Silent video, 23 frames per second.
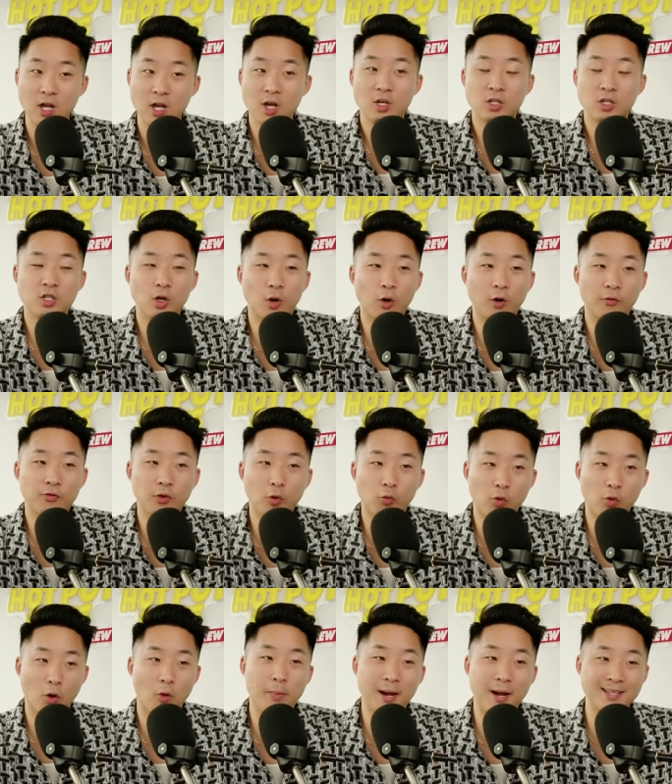So if the
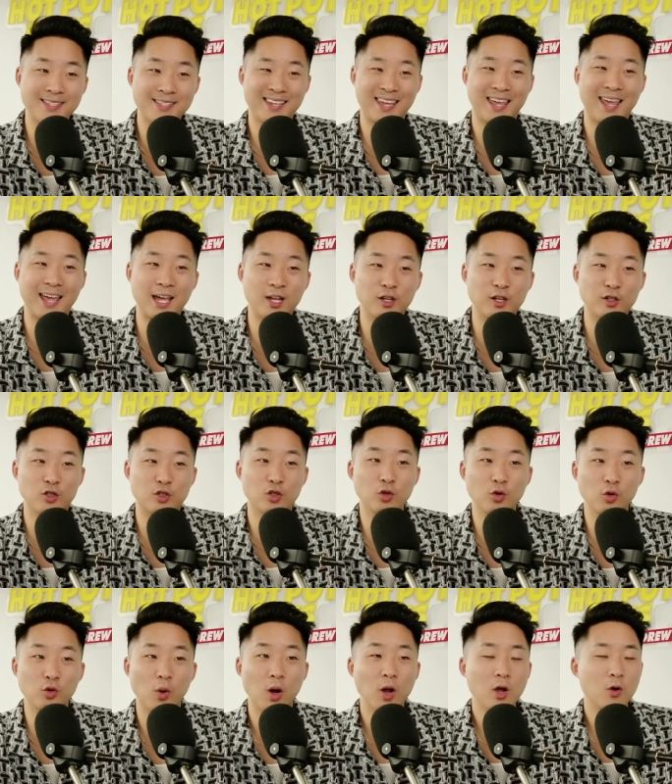robots can't
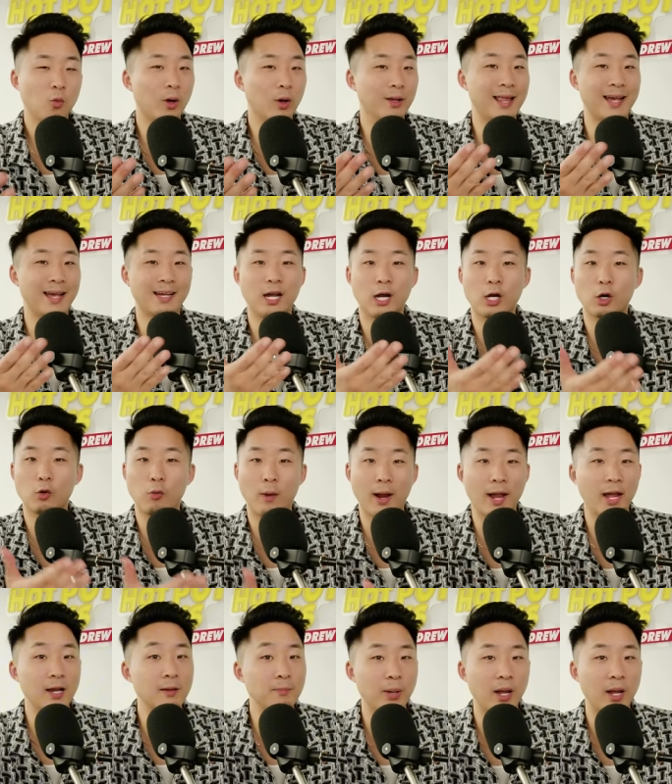do what like a
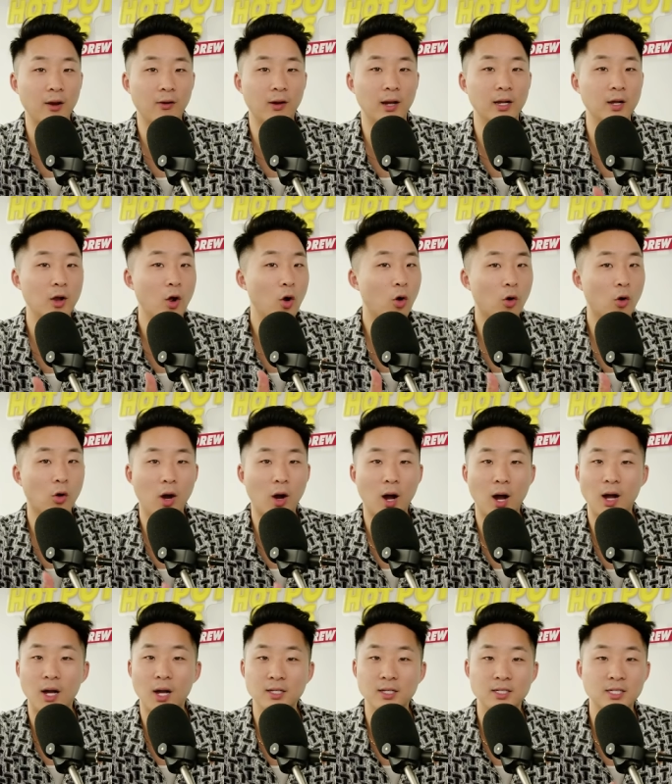grandparent or
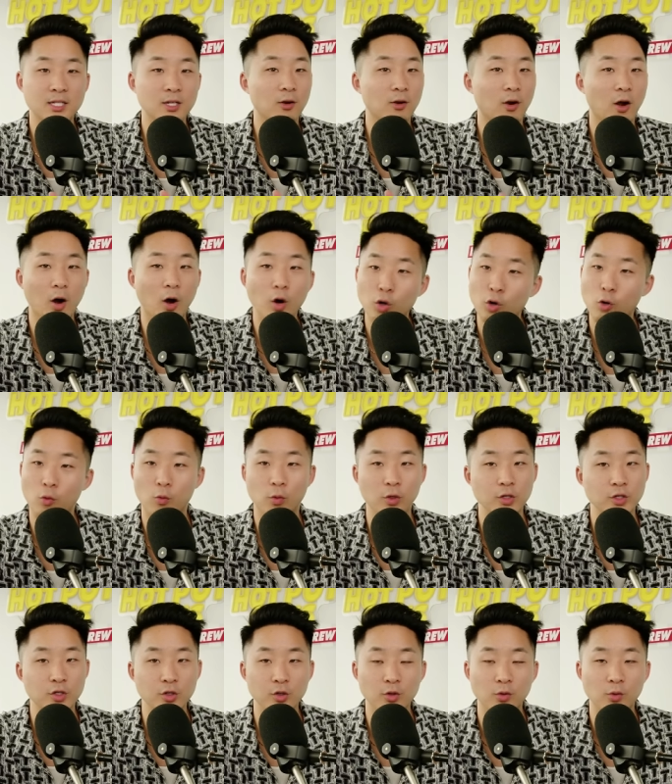auntie or uncle would
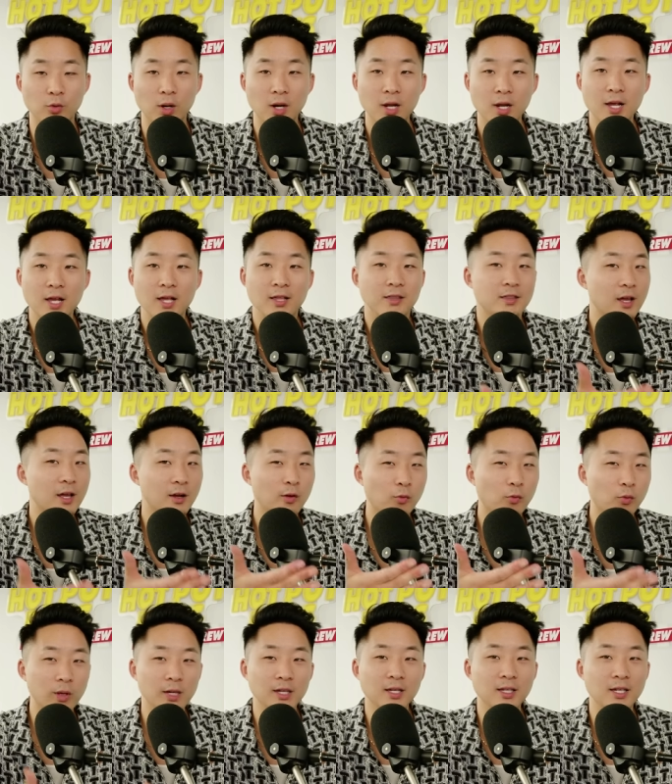do, then
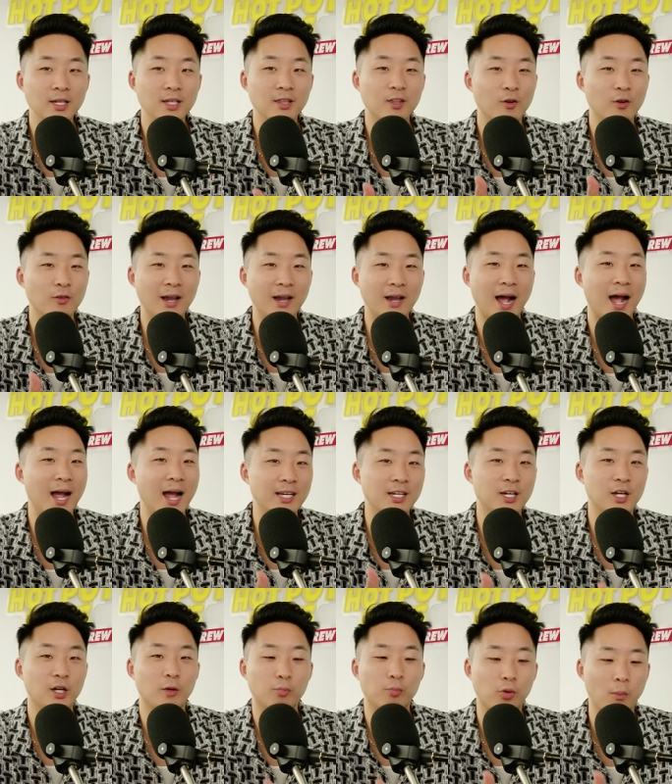really they're not
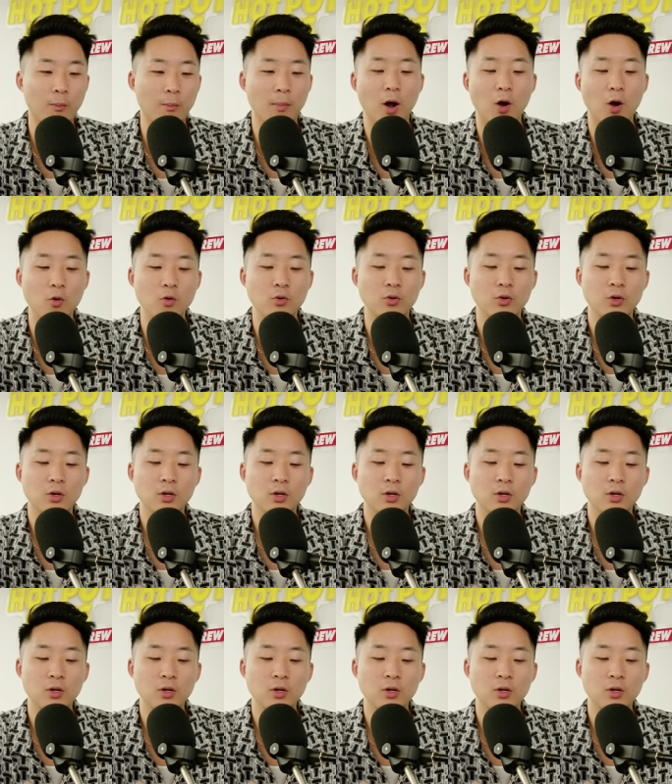going to promote